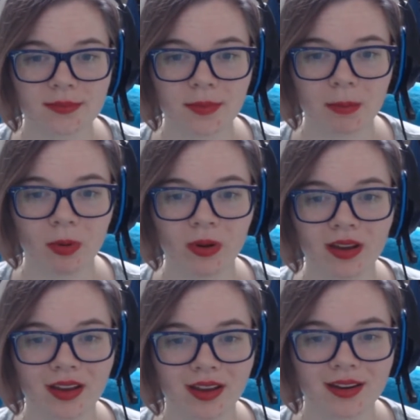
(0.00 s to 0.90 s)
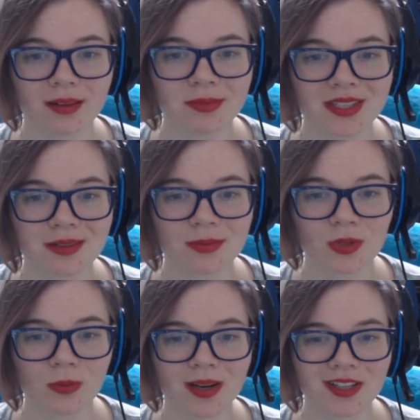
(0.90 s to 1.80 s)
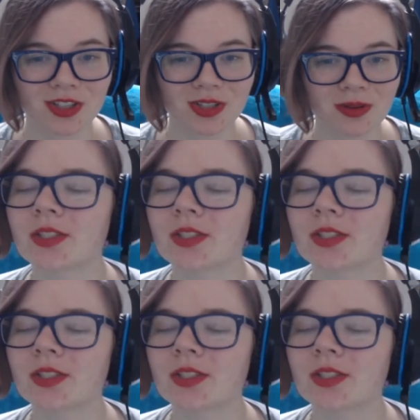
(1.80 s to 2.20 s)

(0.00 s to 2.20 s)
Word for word: my boy, and I miss him so much.